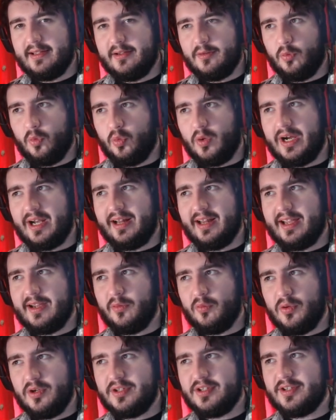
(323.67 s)
While I
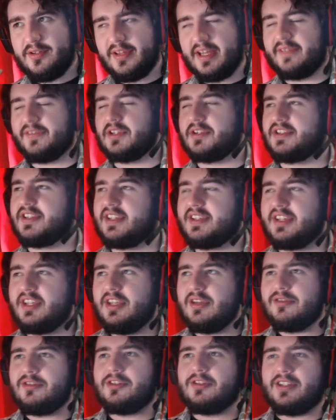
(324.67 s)
would do that, there's this
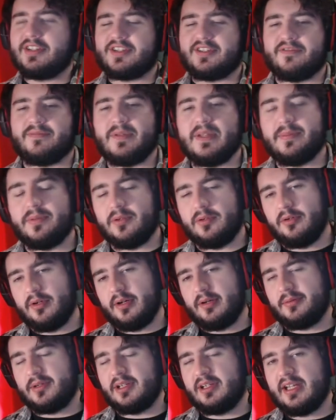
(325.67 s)
huge list of people who
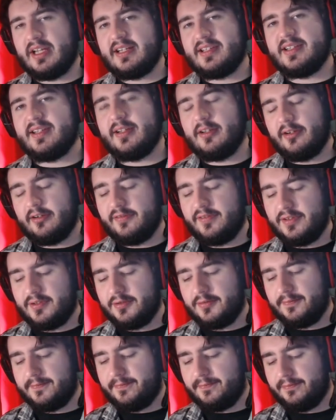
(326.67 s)
I would like to interview,